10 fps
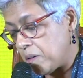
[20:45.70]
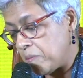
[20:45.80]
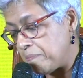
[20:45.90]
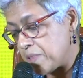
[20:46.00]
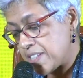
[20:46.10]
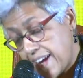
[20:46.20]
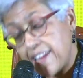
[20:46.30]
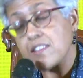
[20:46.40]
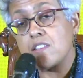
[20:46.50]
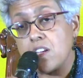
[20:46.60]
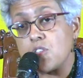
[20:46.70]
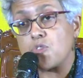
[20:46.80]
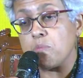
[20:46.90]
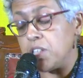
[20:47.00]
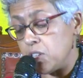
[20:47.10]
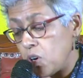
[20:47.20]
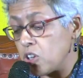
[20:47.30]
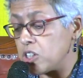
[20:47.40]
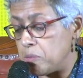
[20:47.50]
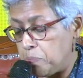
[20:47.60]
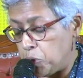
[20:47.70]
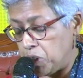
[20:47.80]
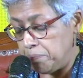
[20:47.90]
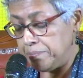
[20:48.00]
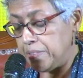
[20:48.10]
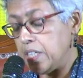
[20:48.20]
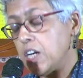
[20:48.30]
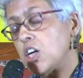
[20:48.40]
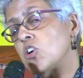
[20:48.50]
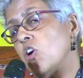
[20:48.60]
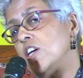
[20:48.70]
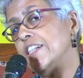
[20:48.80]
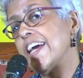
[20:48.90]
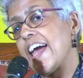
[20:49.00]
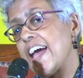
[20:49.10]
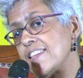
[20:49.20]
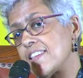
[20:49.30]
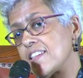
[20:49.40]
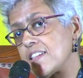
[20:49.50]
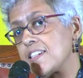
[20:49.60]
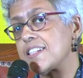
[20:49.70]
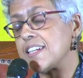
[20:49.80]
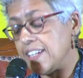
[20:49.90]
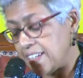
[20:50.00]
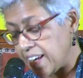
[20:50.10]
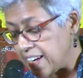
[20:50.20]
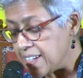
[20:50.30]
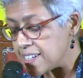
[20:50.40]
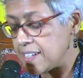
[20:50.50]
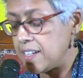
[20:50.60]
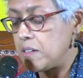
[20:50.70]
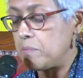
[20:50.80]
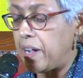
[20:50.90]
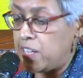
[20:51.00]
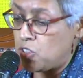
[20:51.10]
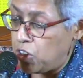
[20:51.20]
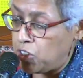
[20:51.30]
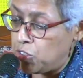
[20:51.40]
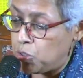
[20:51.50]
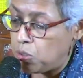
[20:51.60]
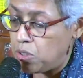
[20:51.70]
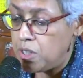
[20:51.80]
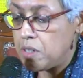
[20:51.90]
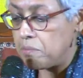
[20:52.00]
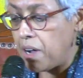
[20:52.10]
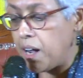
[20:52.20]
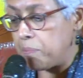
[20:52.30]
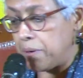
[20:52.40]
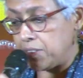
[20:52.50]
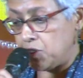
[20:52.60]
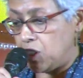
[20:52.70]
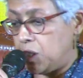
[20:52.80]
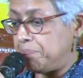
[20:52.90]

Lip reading: stanzas from a longer poem called Hesitant Light by Jayanta Mahapatra.